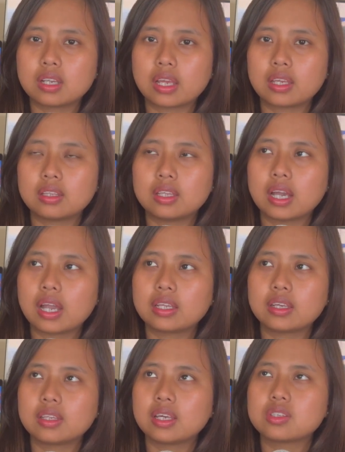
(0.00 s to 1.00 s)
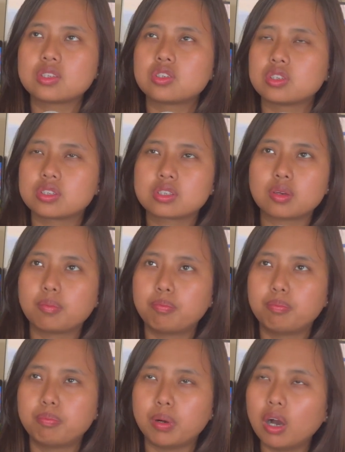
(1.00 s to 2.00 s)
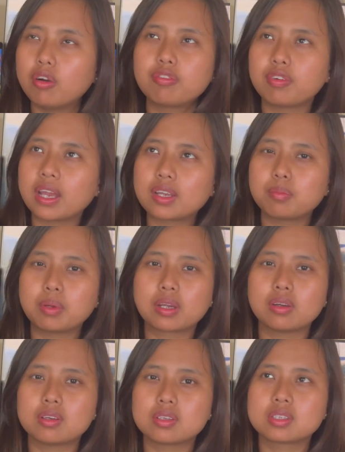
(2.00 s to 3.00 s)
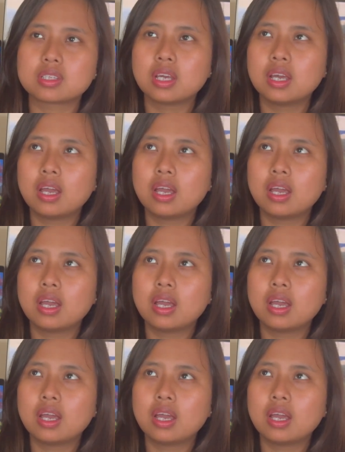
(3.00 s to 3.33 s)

like the idea that's just perfect, because